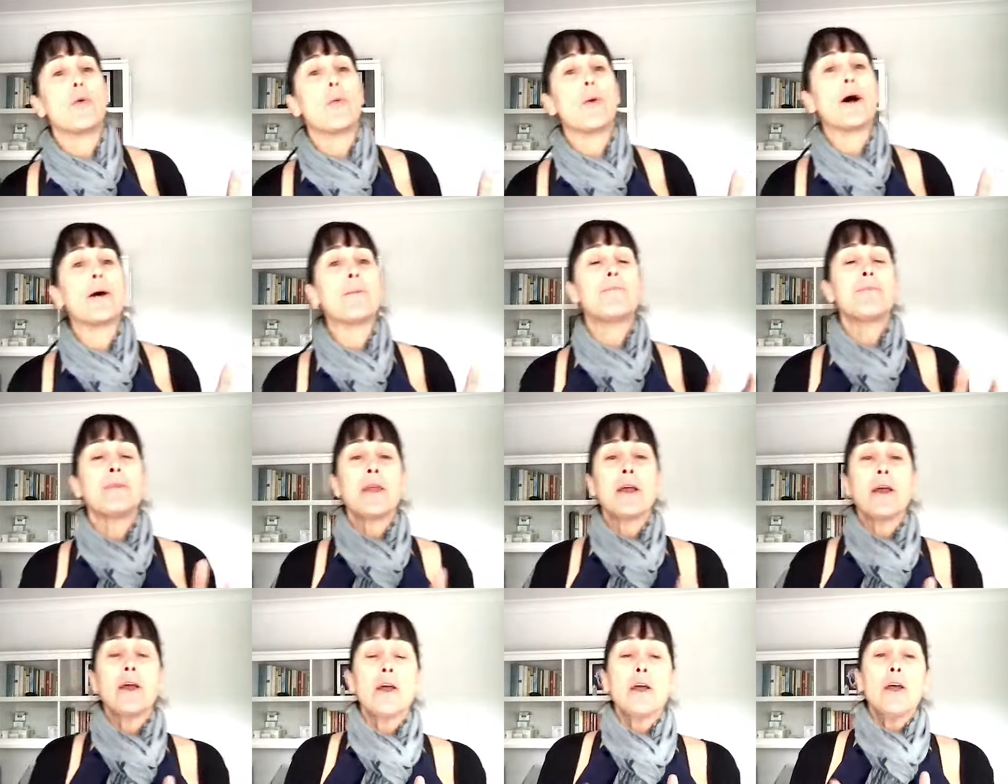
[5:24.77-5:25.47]
Well,
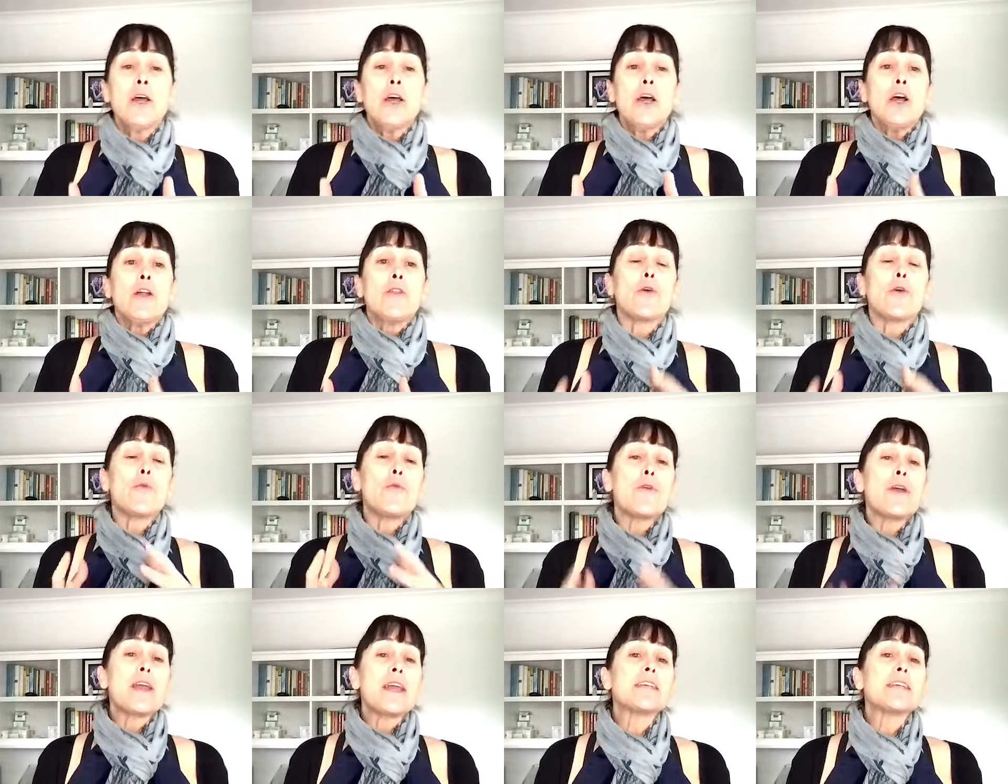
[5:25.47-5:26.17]
the
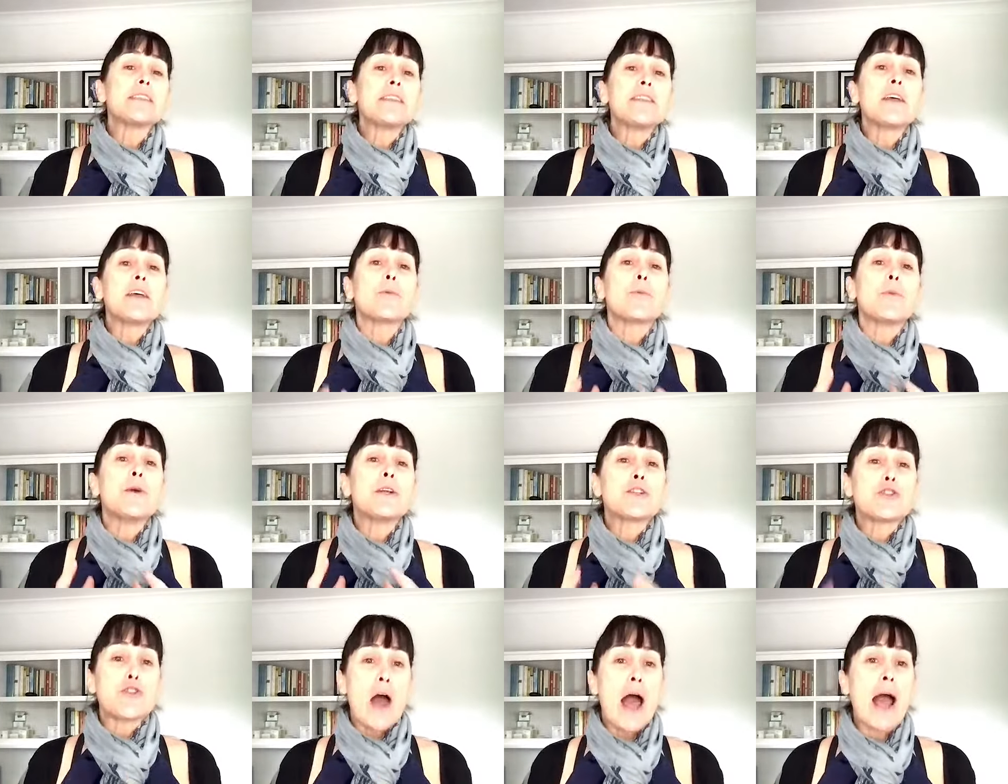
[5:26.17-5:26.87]
reason that
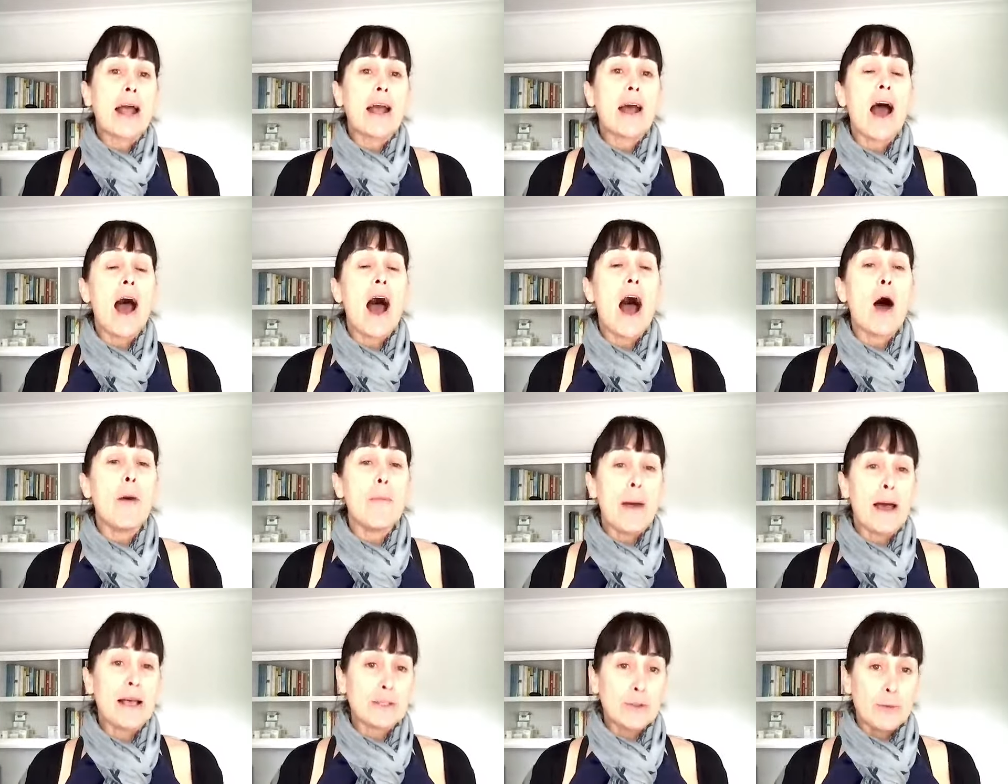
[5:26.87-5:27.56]
we track our
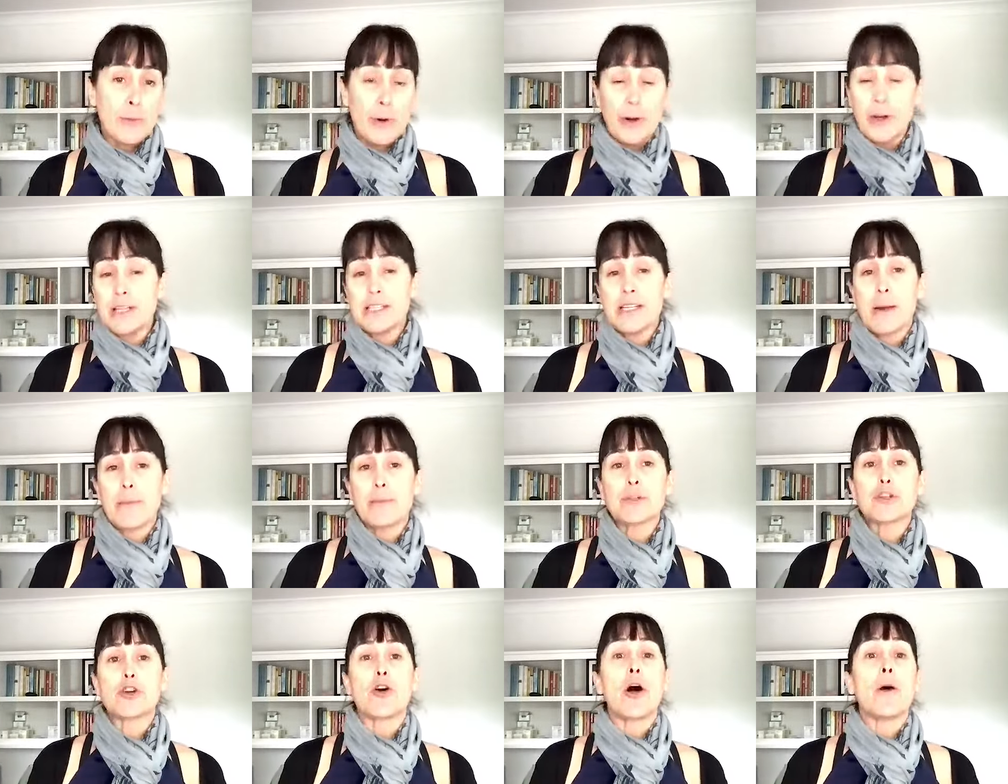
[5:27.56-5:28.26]
basal body
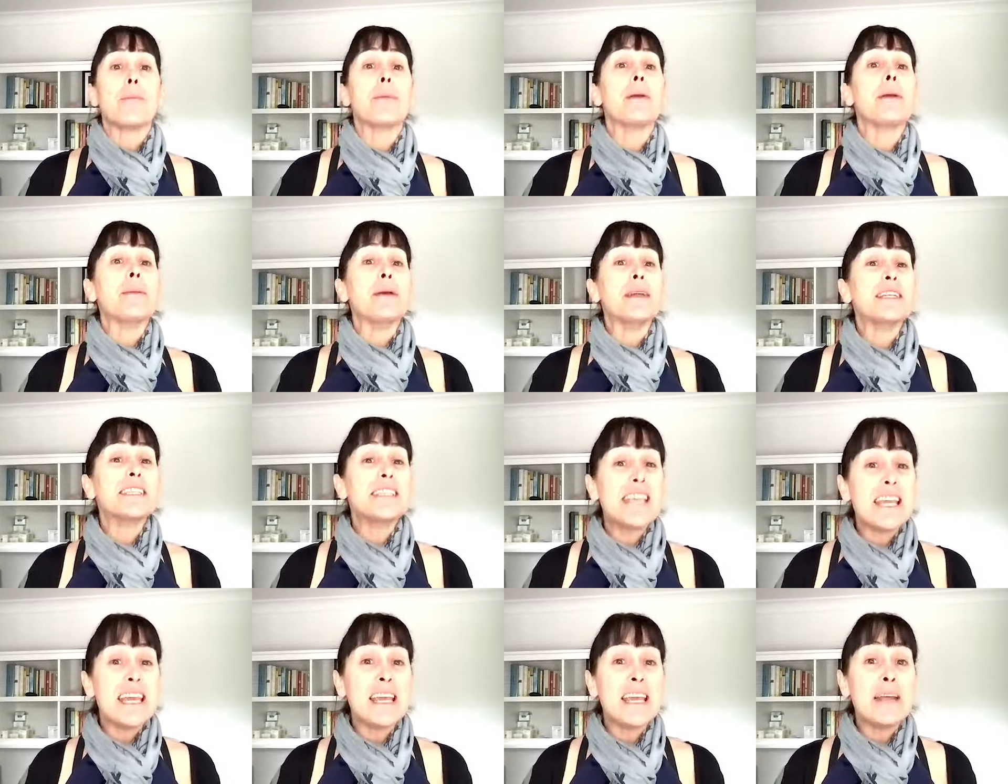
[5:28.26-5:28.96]
temperature, our
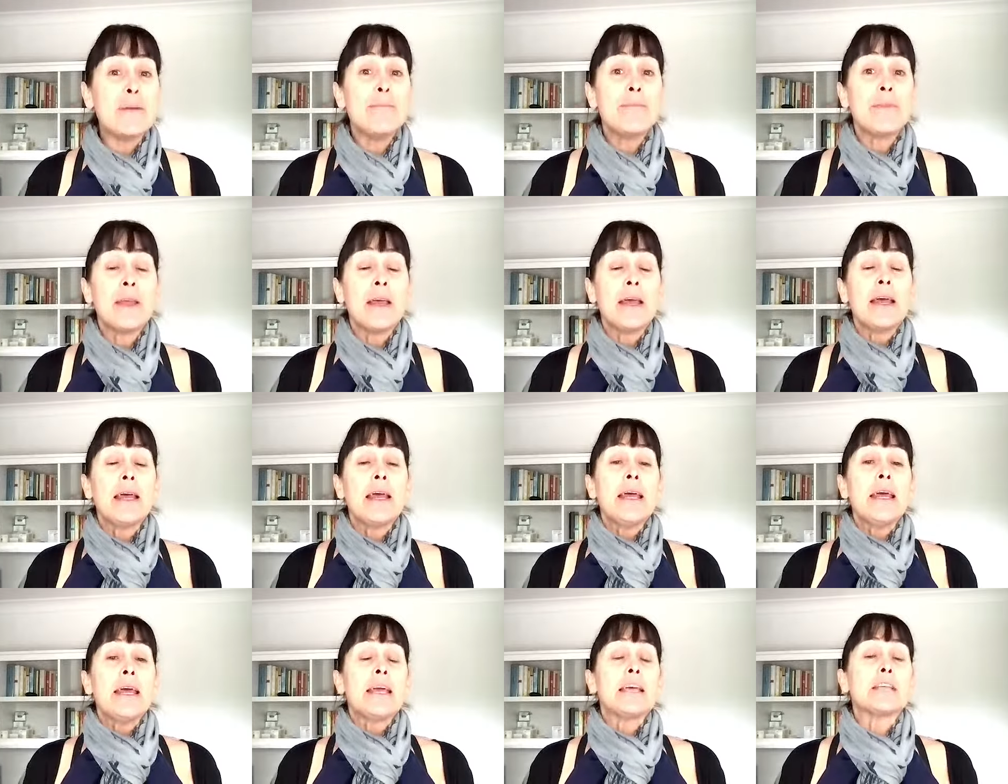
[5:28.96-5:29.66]
BBT,
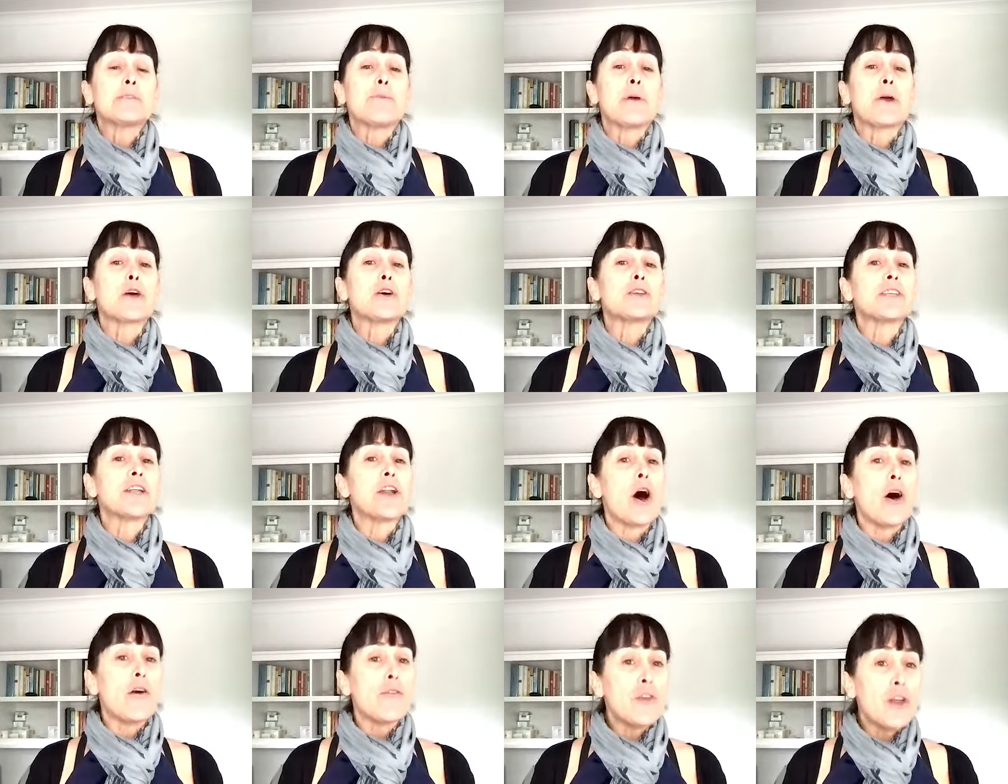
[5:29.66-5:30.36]
is because
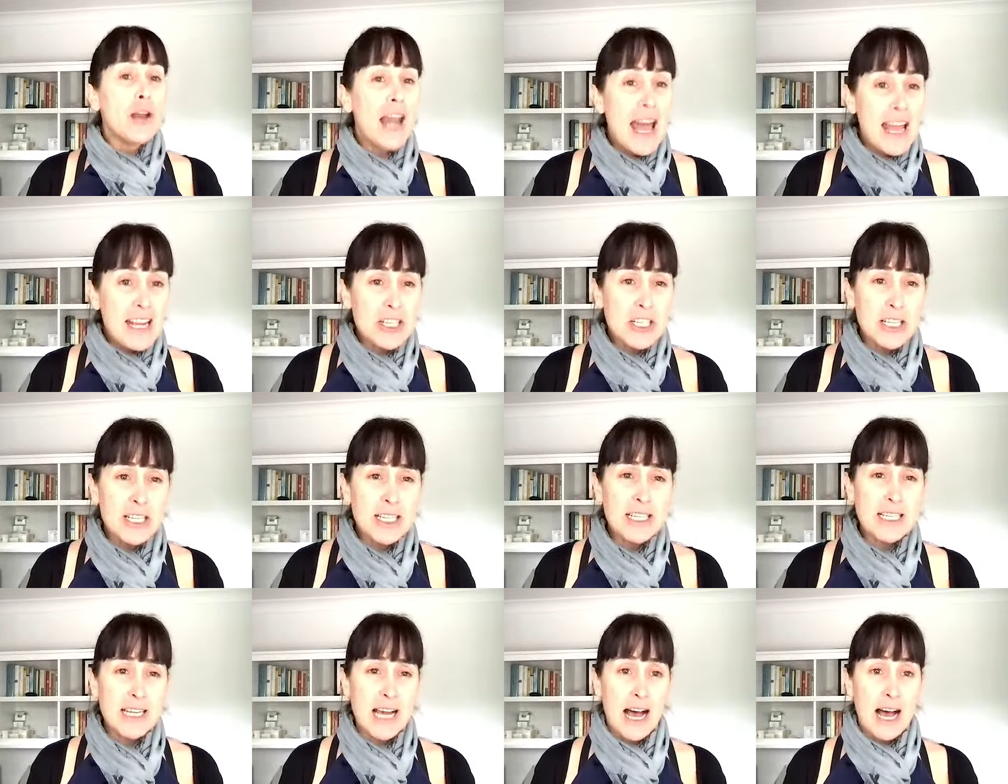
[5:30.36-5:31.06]
at
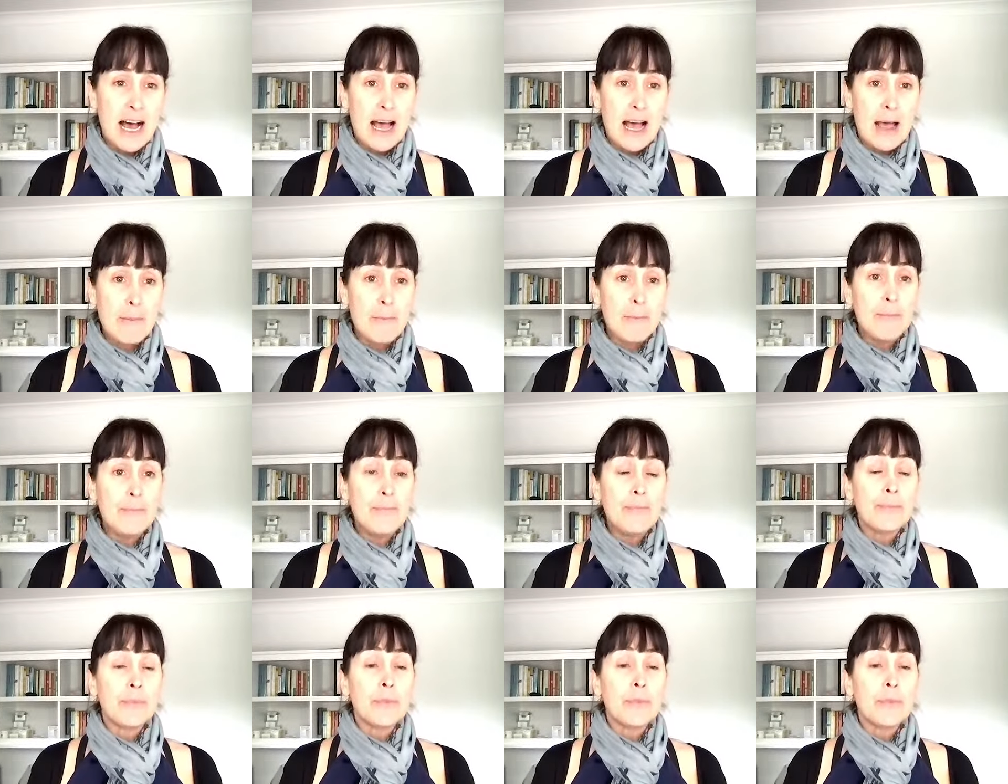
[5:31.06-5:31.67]
ovulation time,